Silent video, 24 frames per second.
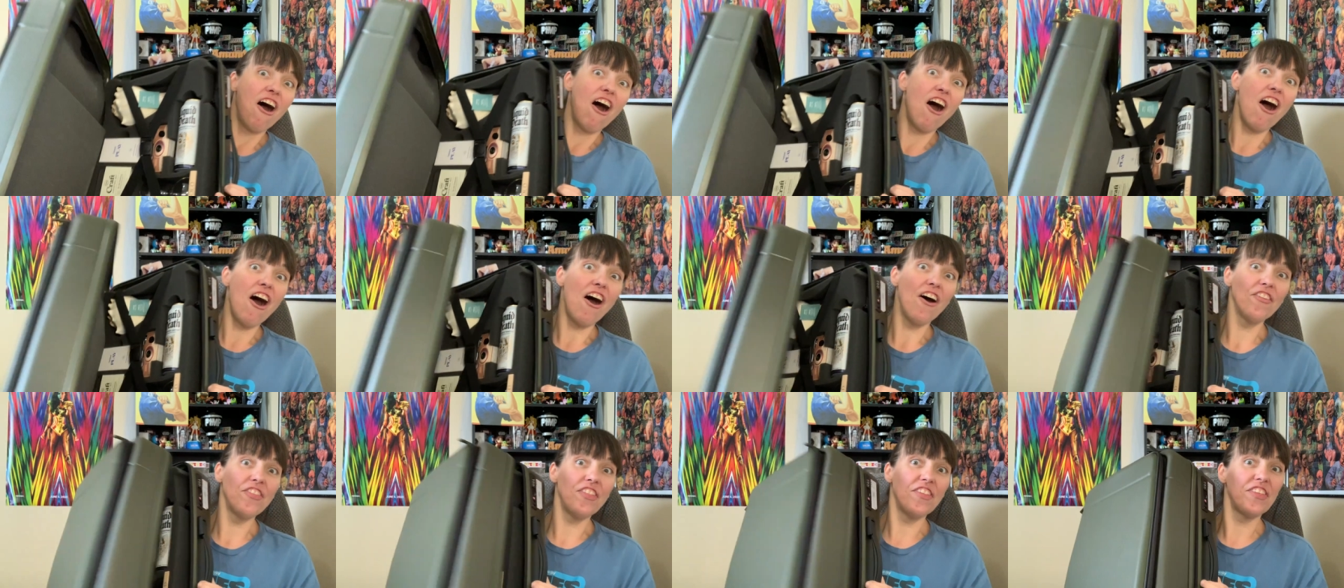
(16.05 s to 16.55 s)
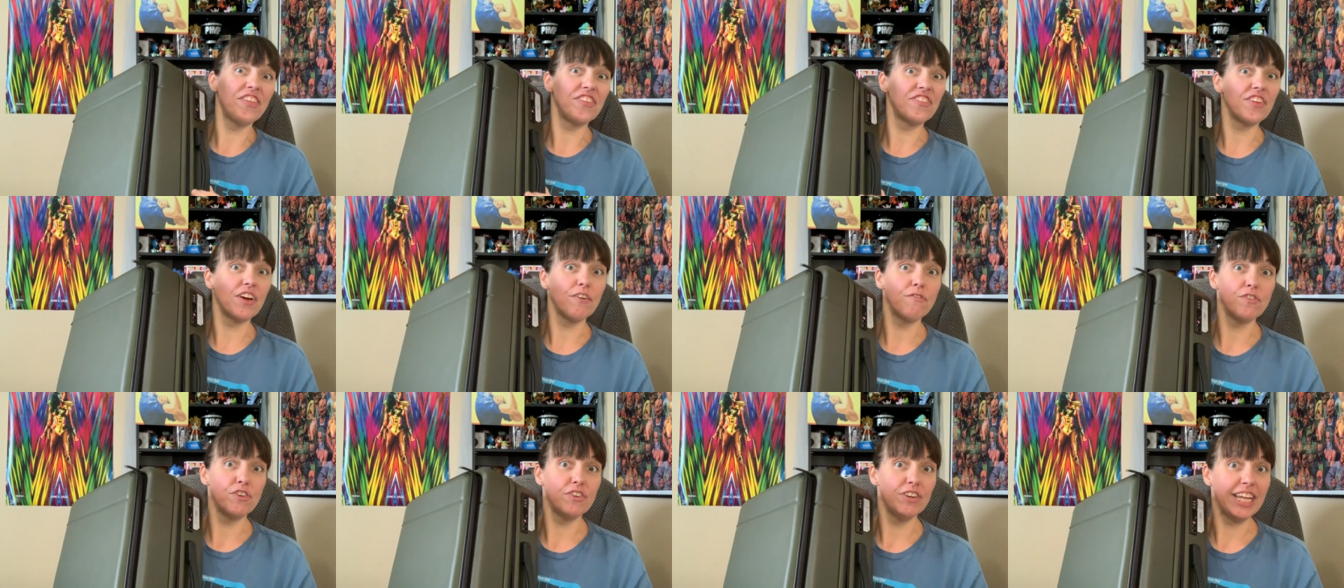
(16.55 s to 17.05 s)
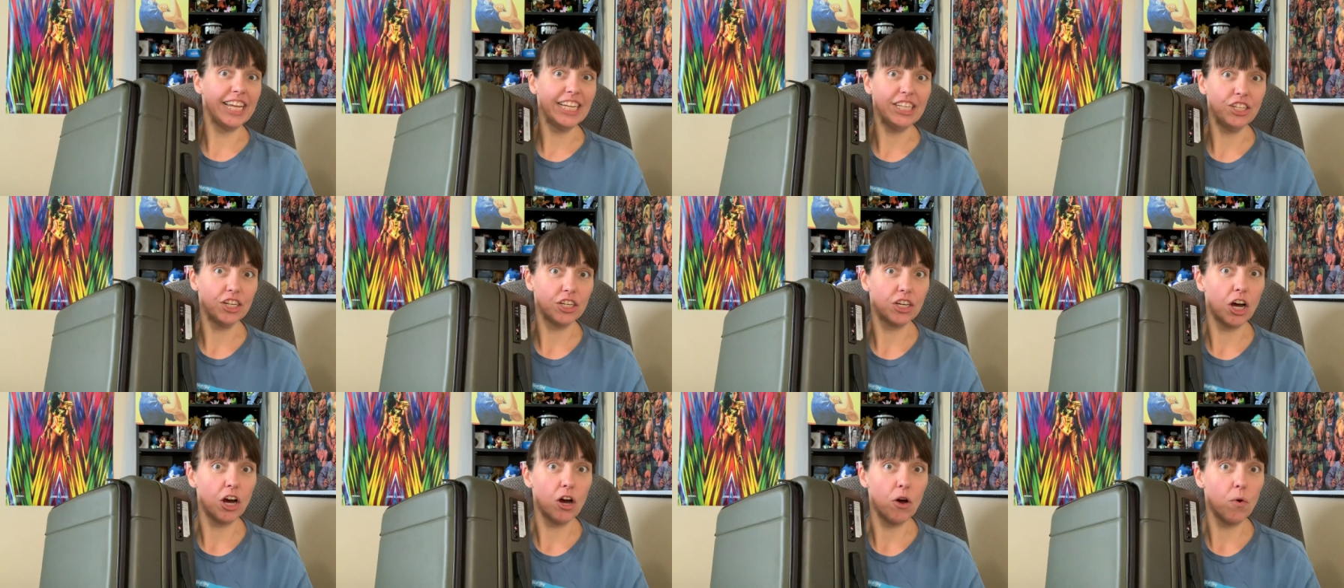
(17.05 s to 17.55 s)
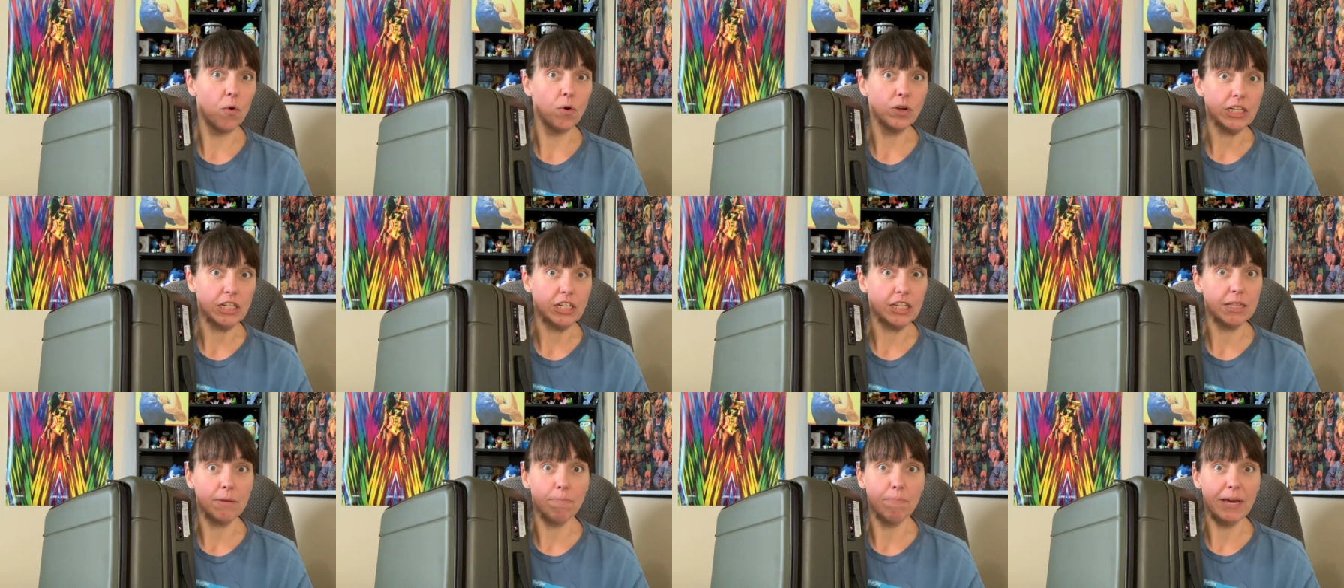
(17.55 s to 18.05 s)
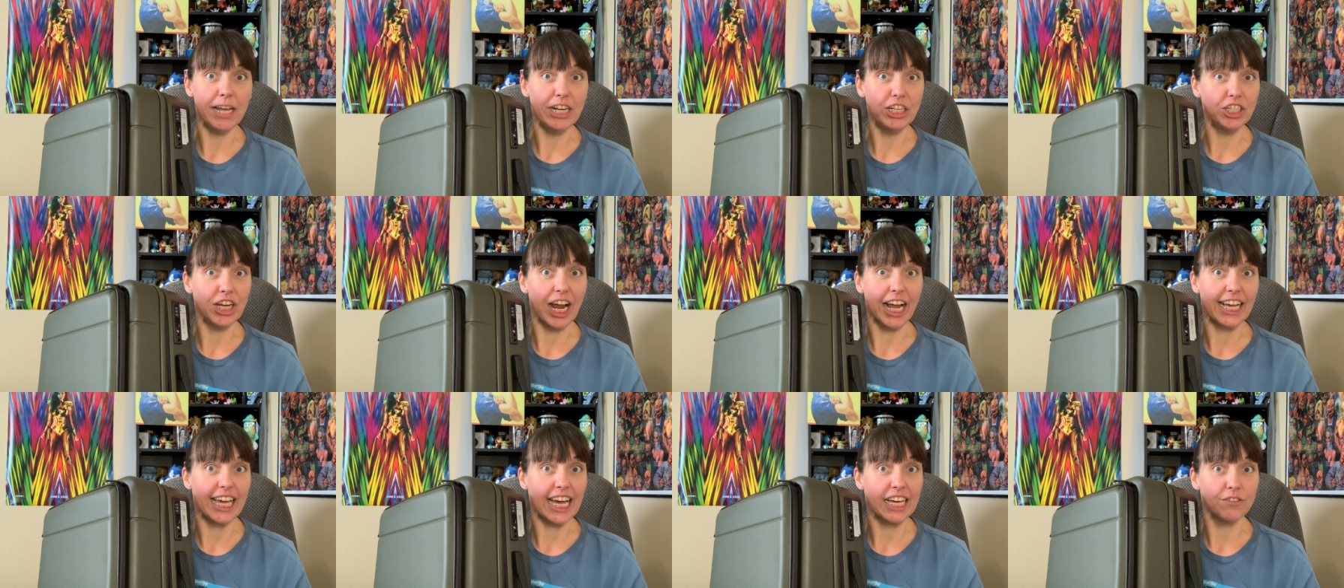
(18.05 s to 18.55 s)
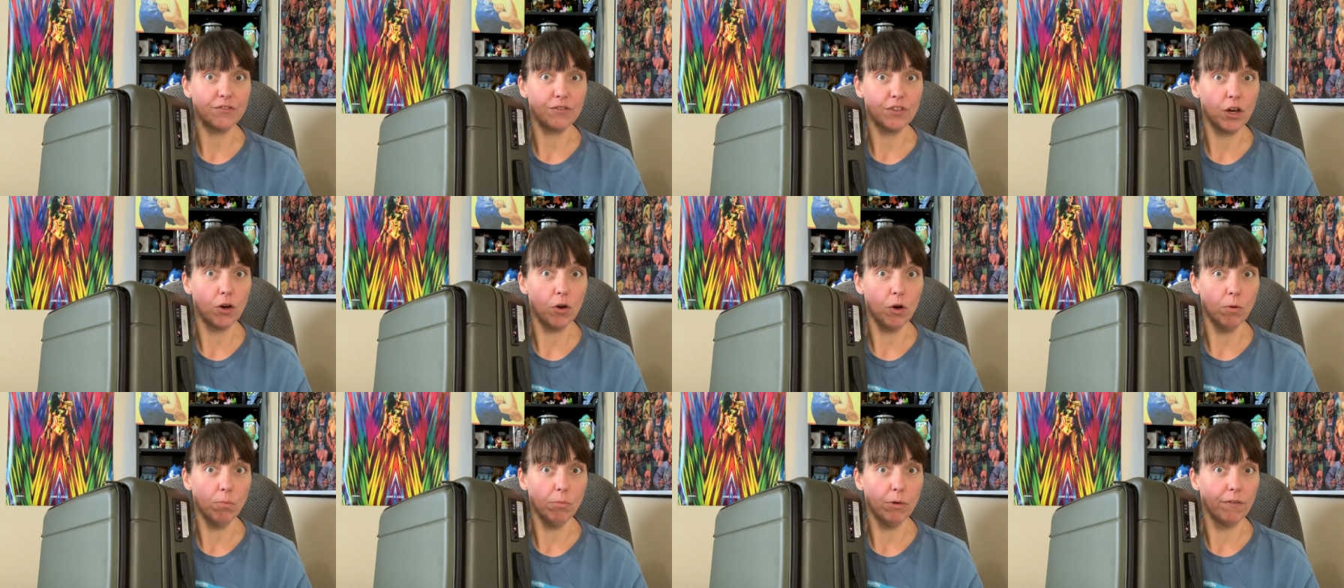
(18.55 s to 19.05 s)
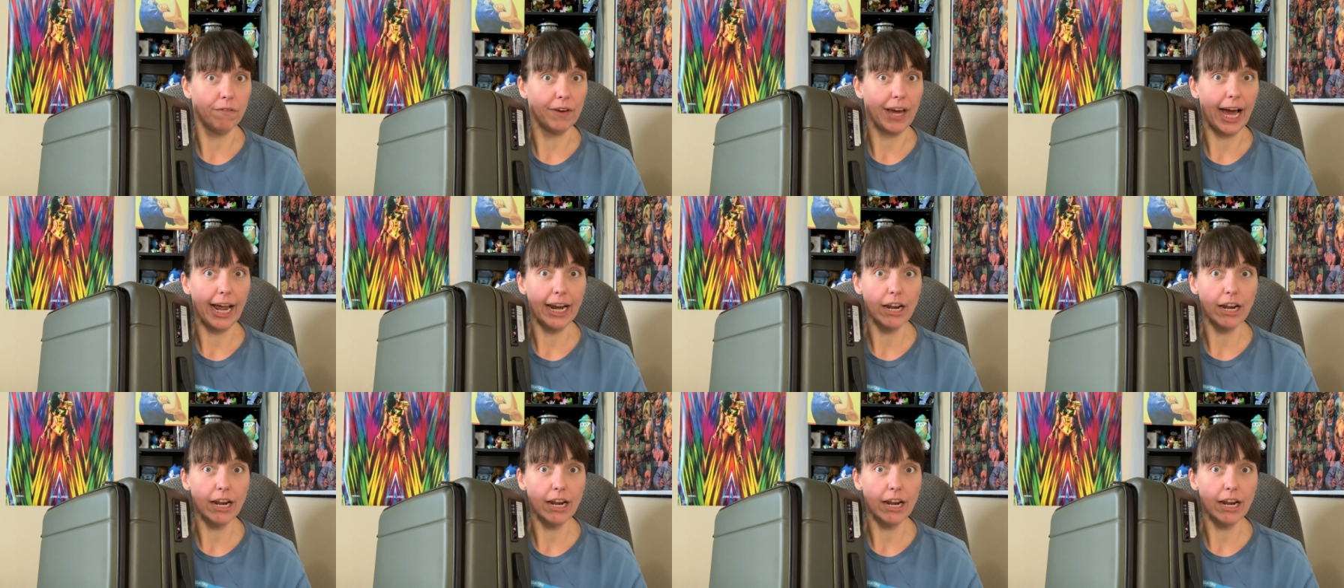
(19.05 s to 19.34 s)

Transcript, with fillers: All the stuff you need to go to the beach, I guess, for the old movie.